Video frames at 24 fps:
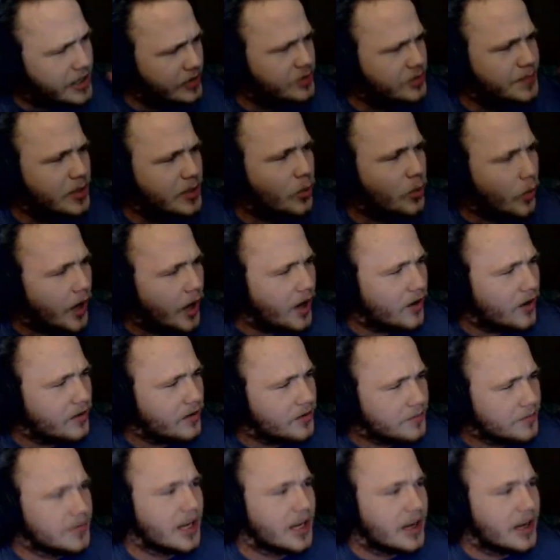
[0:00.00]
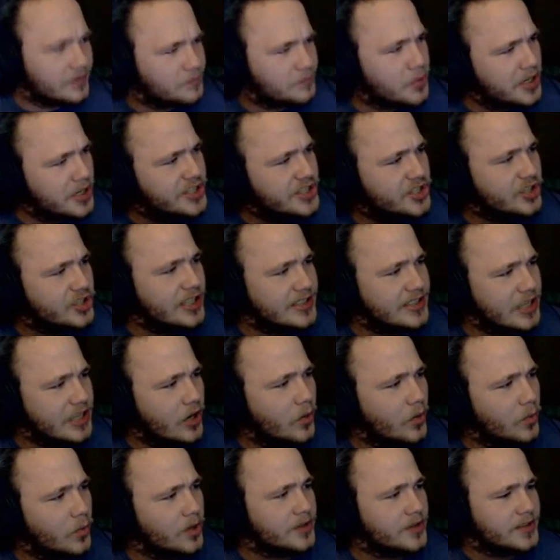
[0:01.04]
been a while, but I'm pretty sure that's
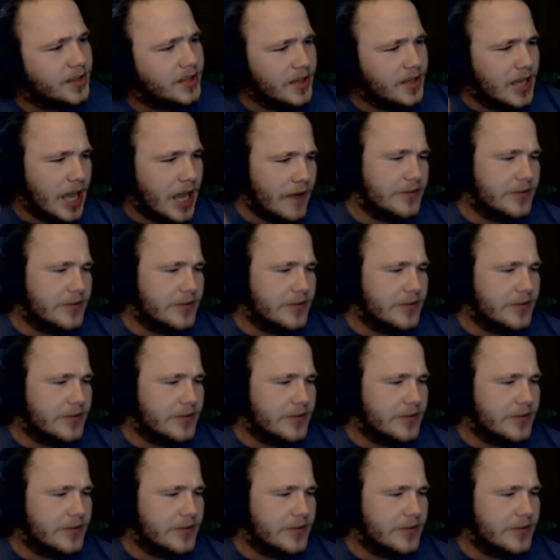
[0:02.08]
how it worked. Every